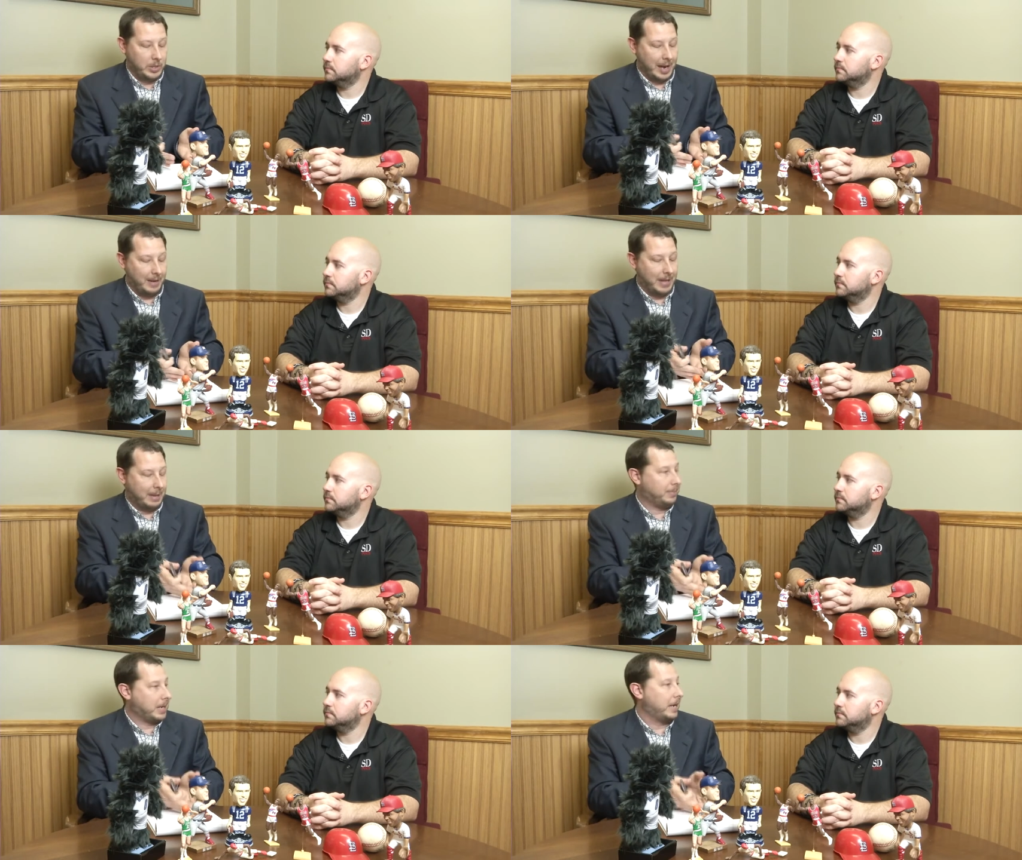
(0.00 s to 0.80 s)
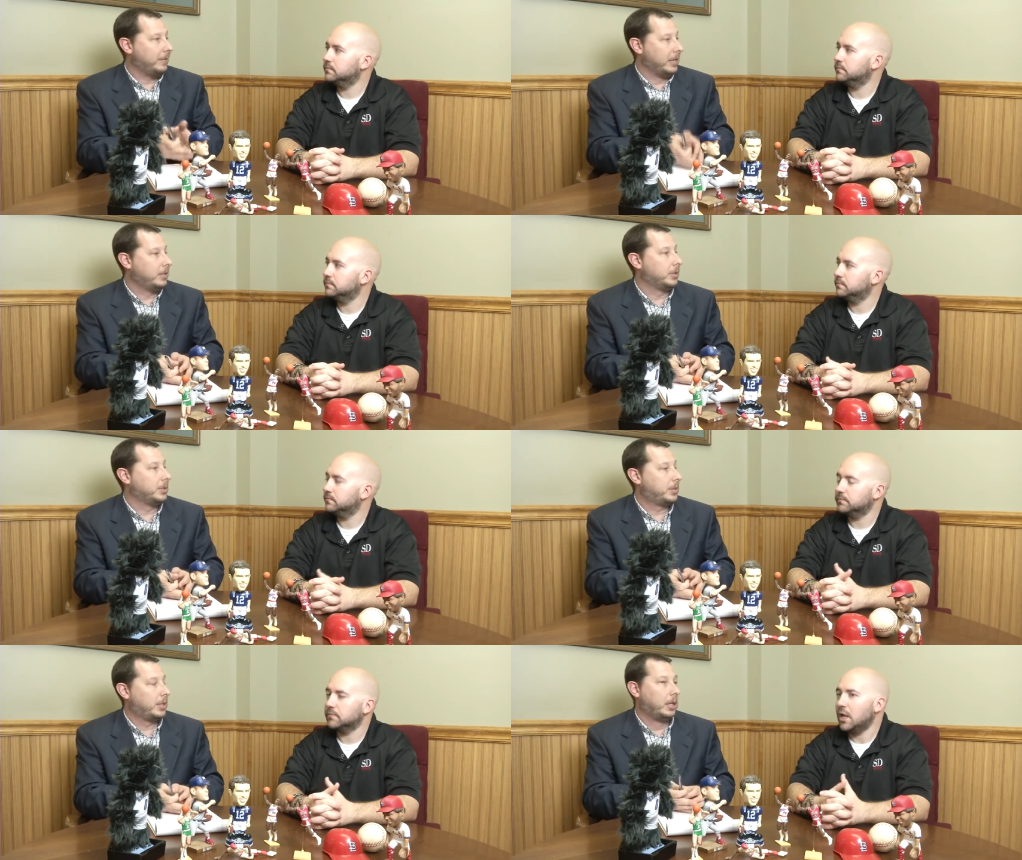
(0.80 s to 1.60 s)
Speaker 1: you have that kind of
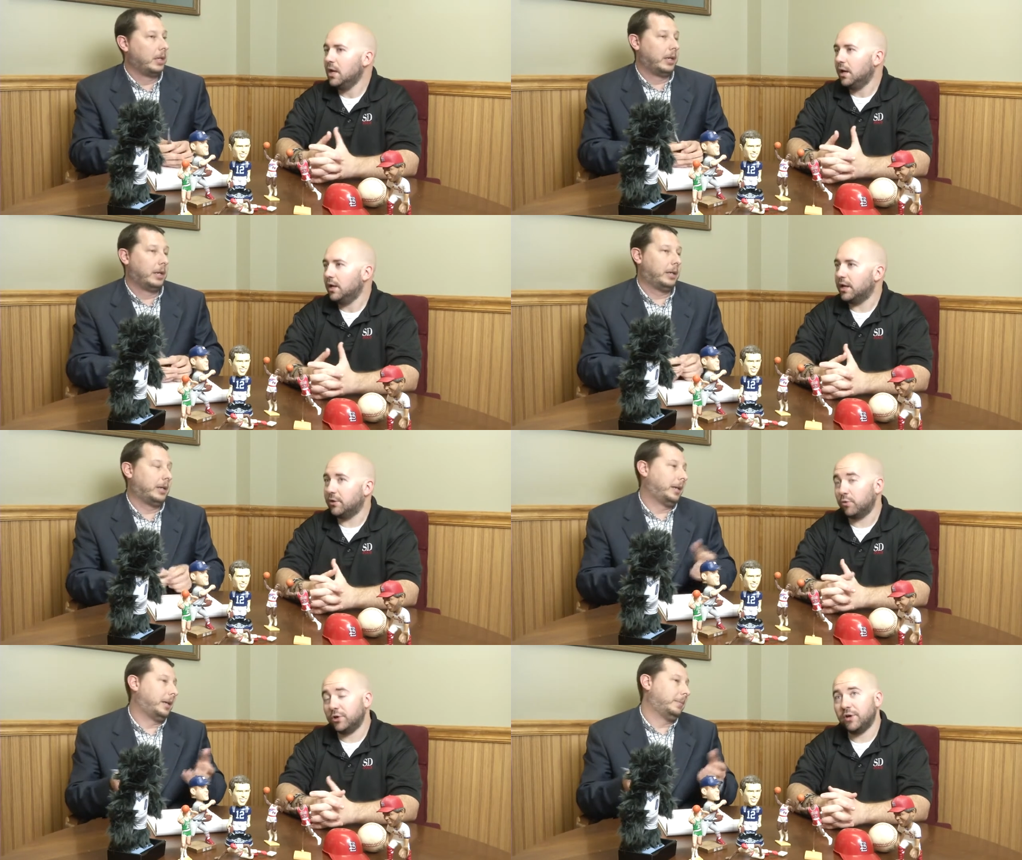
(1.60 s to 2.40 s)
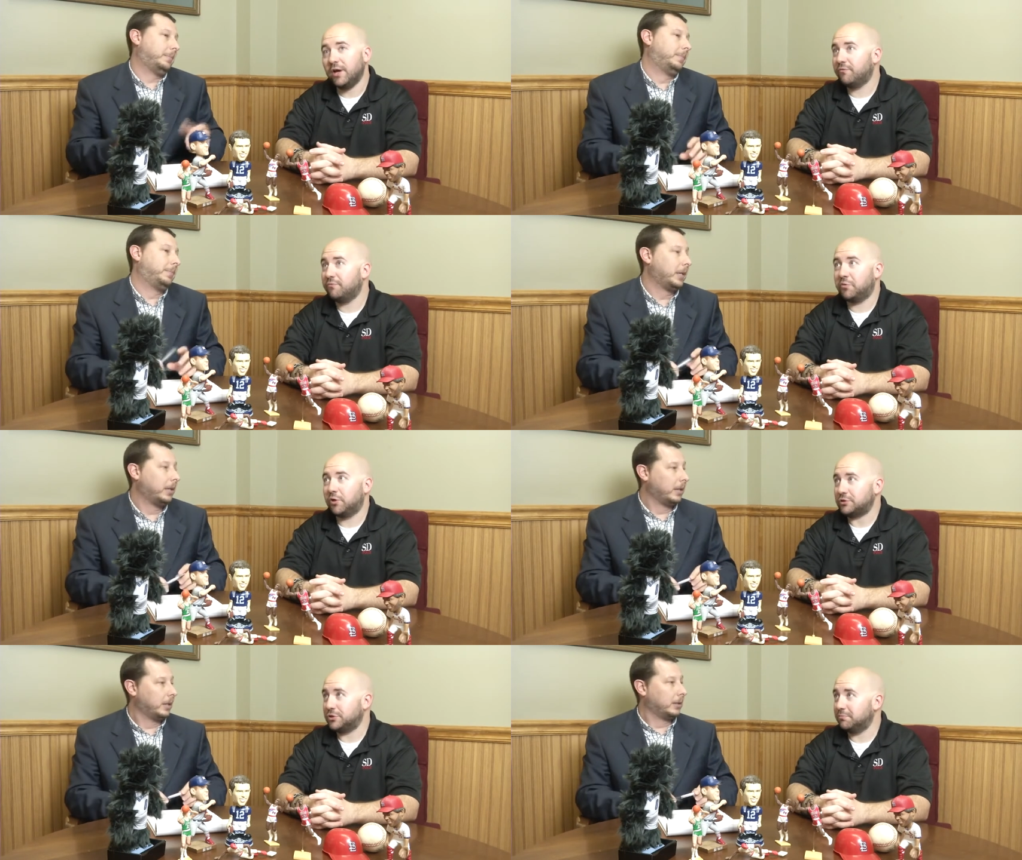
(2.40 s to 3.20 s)
interest.
Speaker 2: It, um, when you have
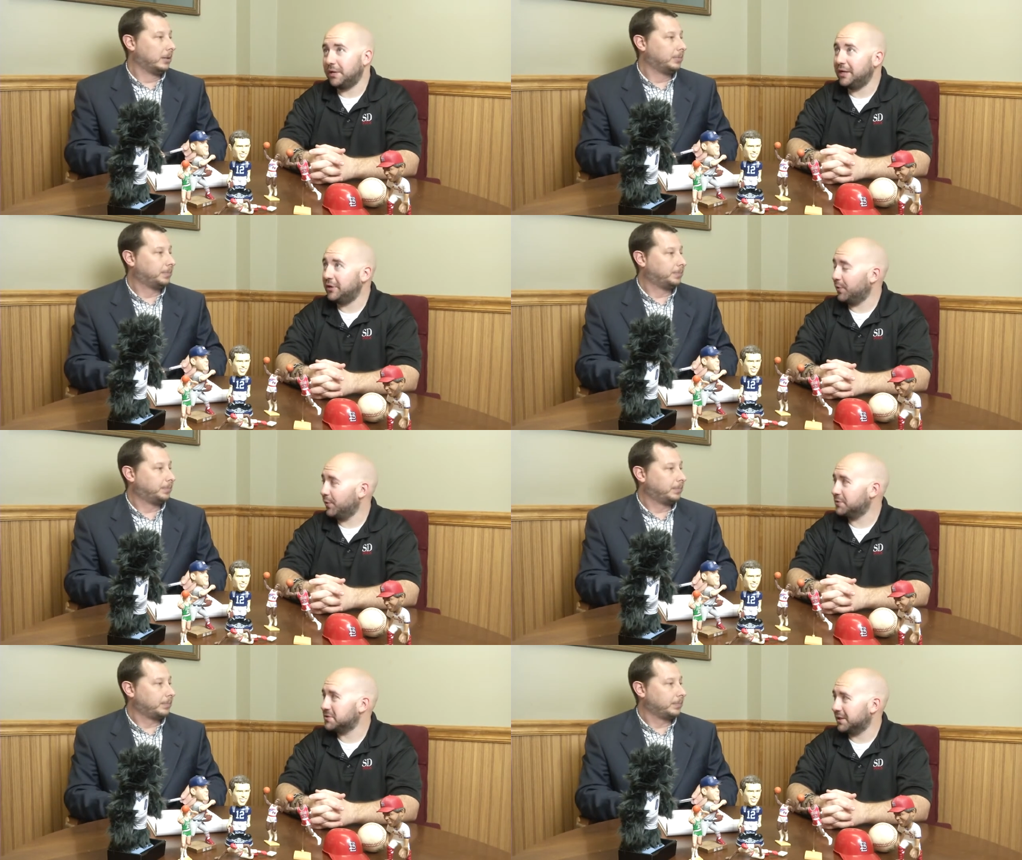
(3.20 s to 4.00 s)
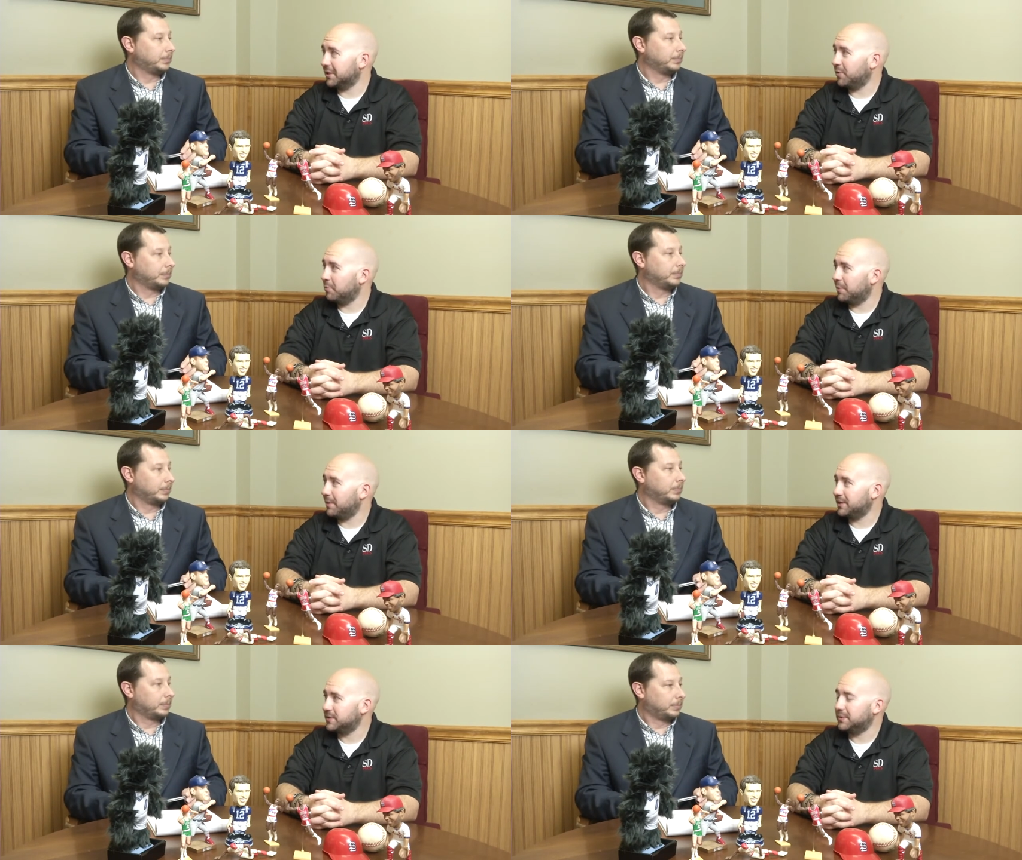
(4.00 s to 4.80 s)
close to eighty girls saying they want to play
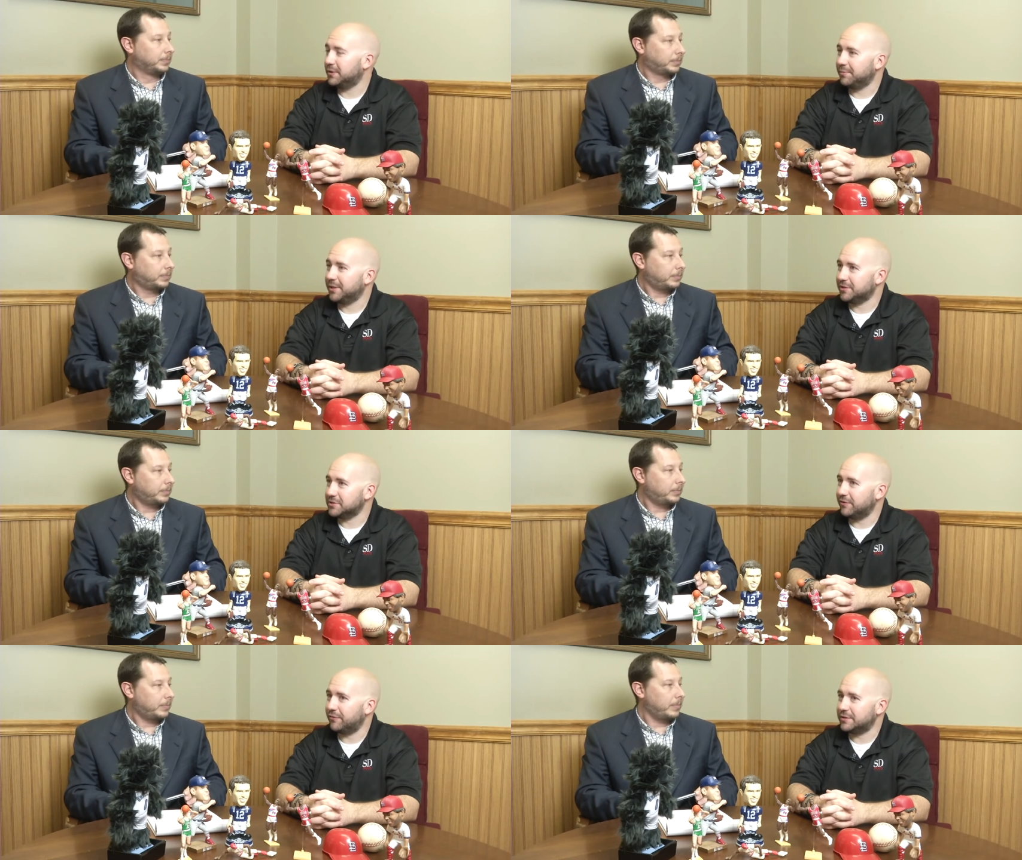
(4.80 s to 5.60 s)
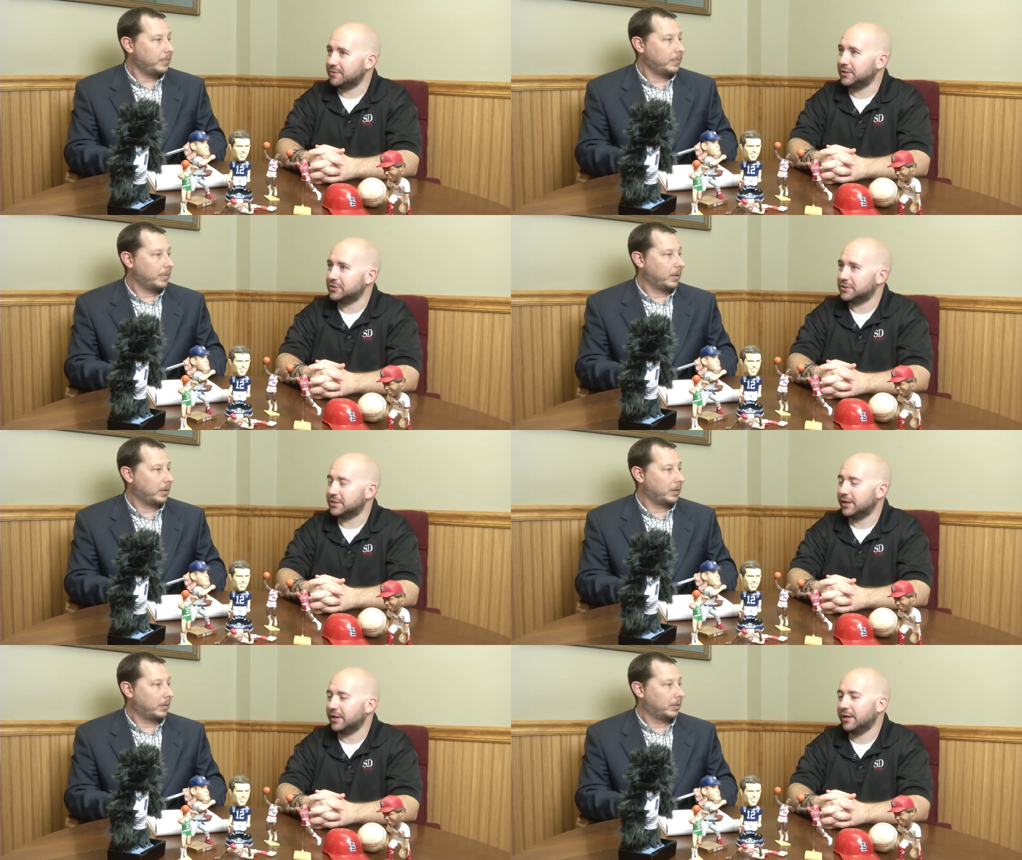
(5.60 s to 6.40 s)
basketball, I mean, there's definitely some interest
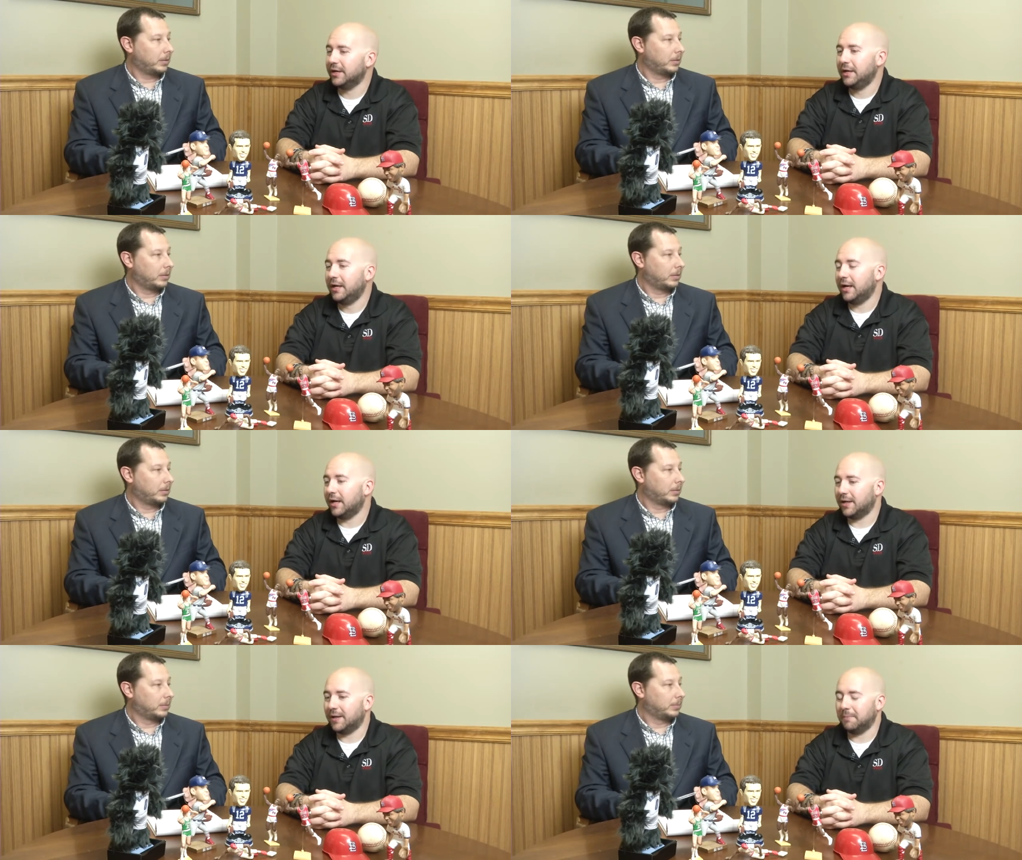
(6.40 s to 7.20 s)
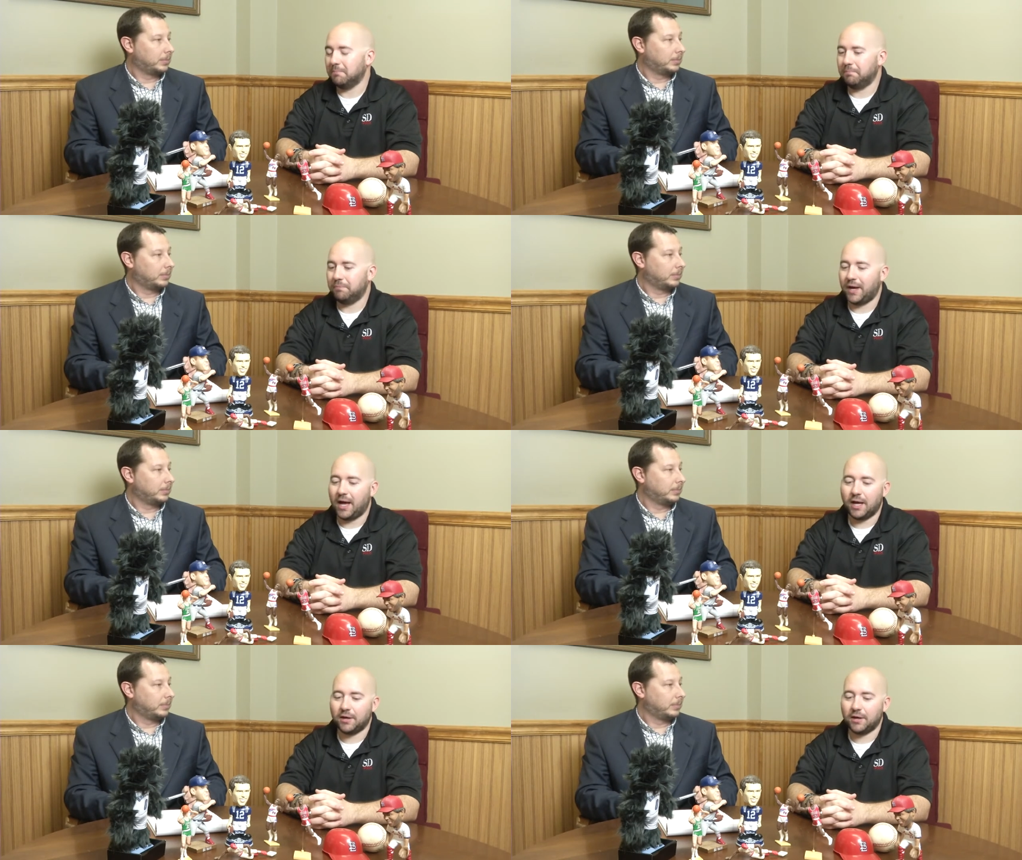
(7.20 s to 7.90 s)
there. Um,
Speaker 1: I, I